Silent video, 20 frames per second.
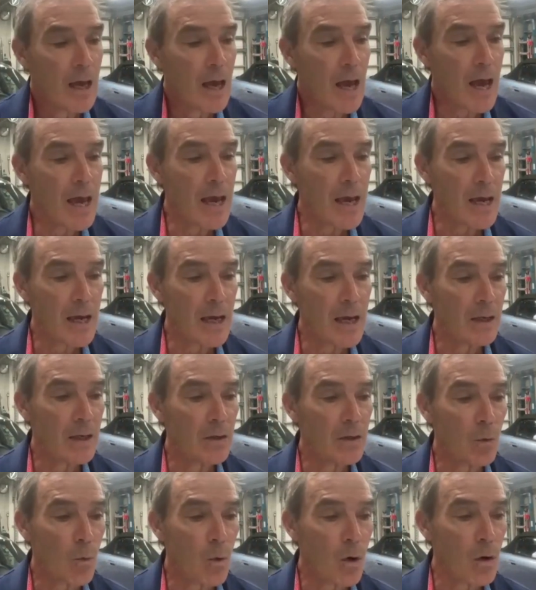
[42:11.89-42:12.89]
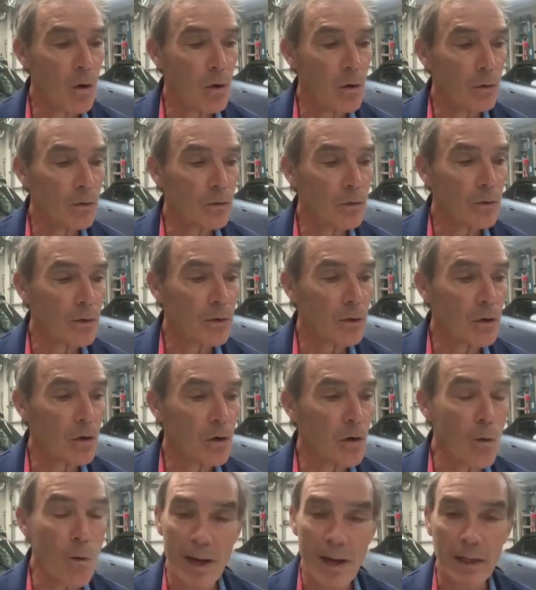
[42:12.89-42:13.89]
and the world
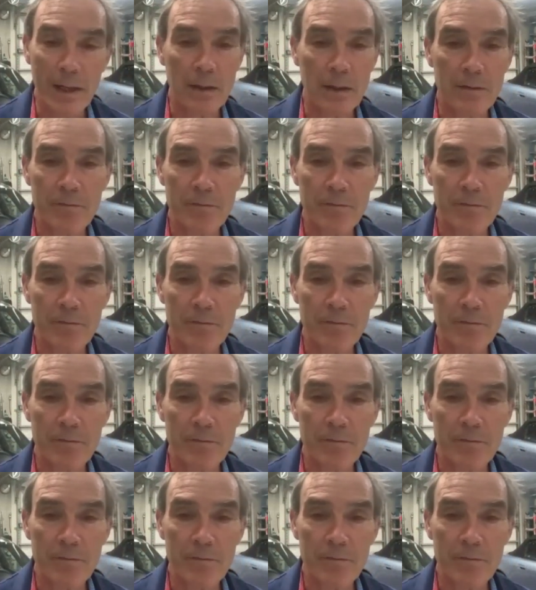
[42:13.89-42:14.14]
quickly